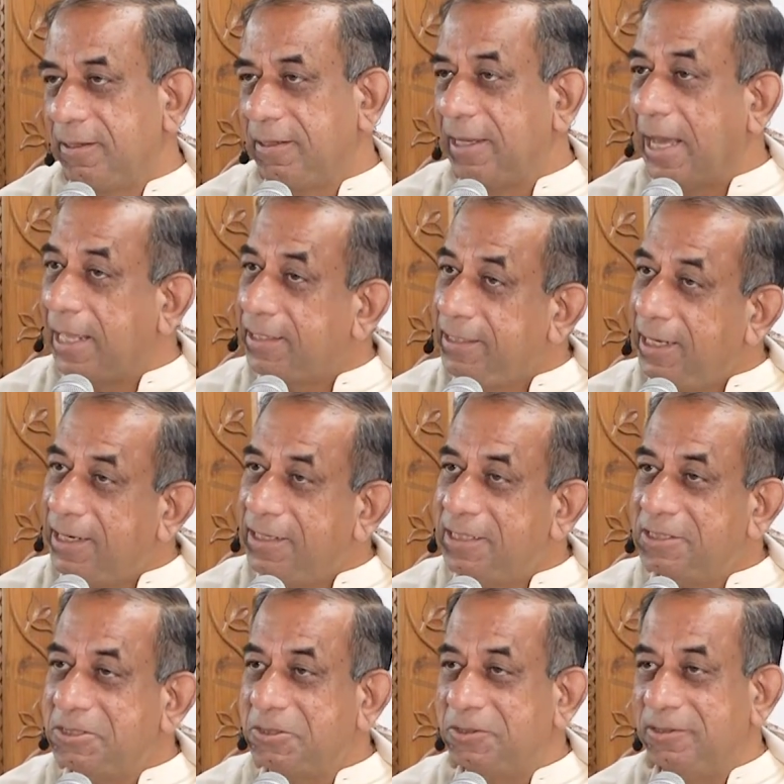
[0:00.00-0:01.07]
Gari
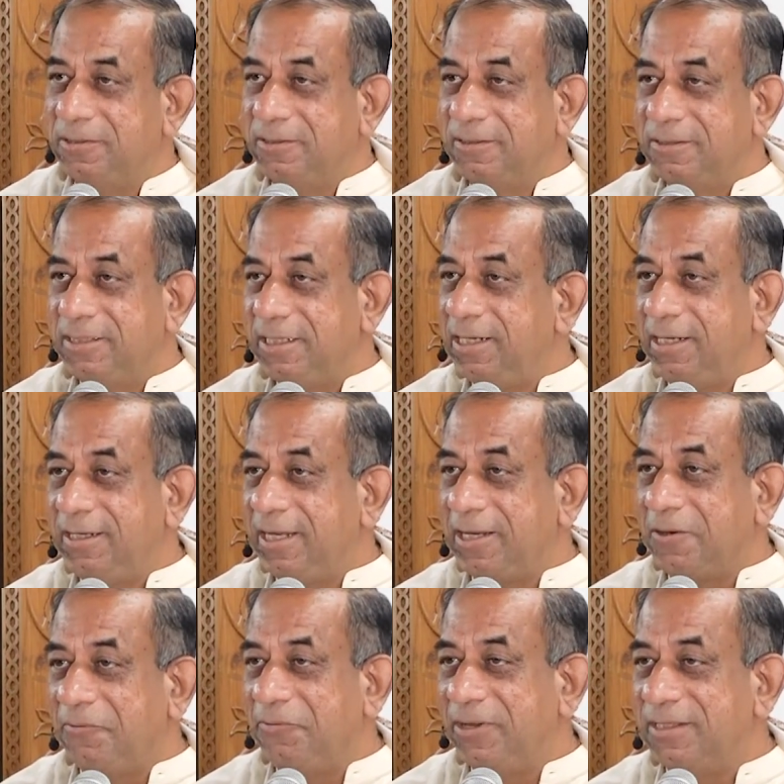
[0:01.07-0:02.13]
understood. She didn't take
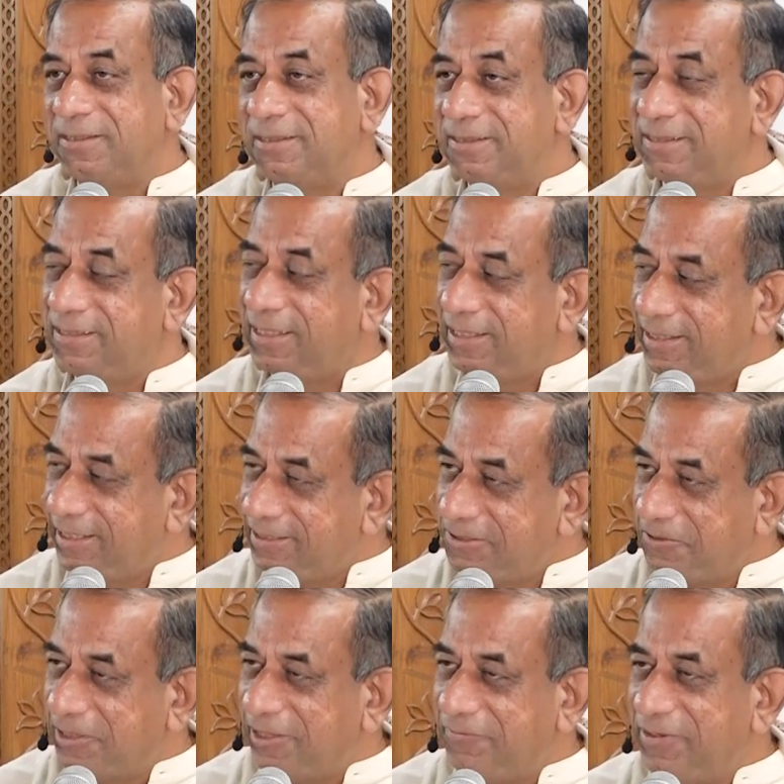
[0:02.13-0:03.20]
offense. She said, yes,
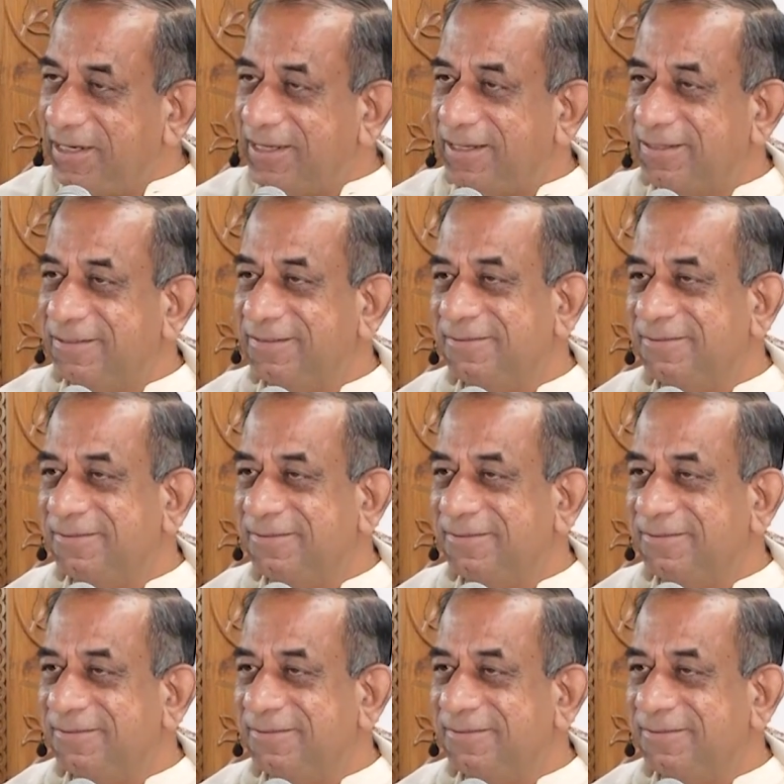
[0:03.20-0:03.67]
you are the winner.